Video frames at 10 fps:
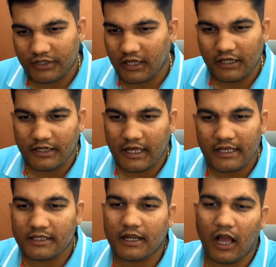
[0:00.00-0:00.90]
physically
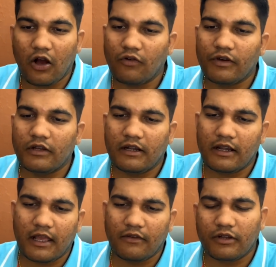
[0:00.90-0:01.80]
dies, and how one
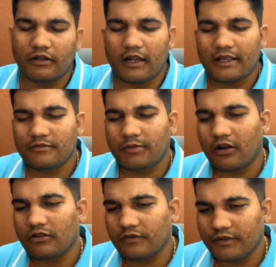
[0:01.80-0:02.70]
will die? One dies
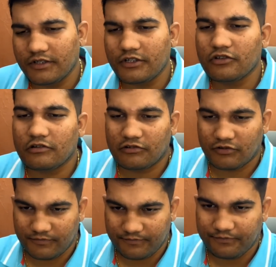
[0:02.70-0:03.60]
because of disease
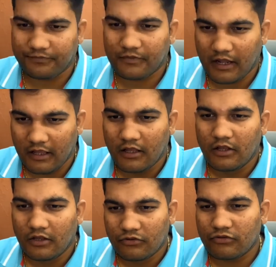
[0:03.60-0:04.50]
also.
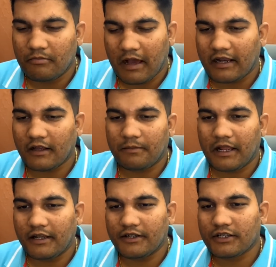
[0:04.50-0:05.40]
So Marak
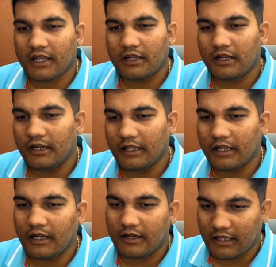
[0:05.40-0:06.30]
planets can
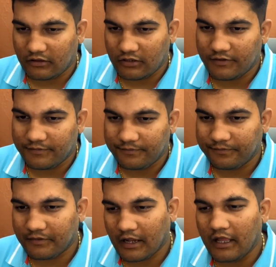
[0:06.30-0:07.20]
indicate death,
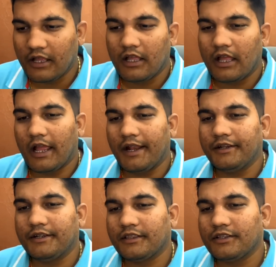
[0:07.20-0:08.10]

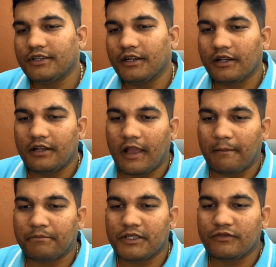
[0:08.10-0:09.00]
and death generally
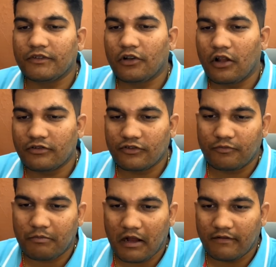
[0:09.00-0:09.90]
happens with loss
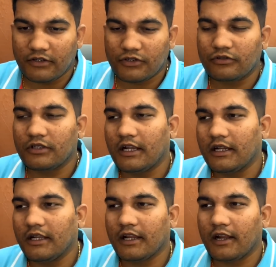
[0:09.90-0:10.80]
of power. So they
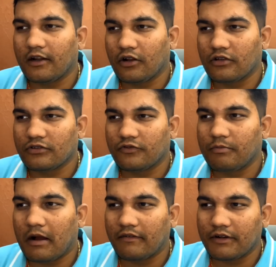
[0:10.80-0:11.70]
indicate loss of
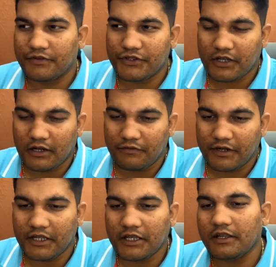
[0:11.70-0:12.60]
power, physical
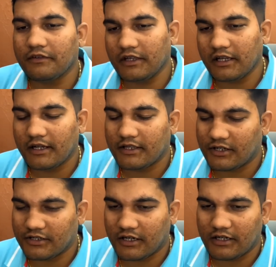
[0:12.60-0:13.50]
fatigue,
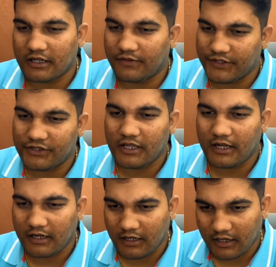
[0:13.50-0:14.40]
weakness, et cetera. This they
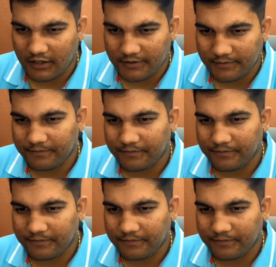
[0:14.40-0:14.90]
indicate.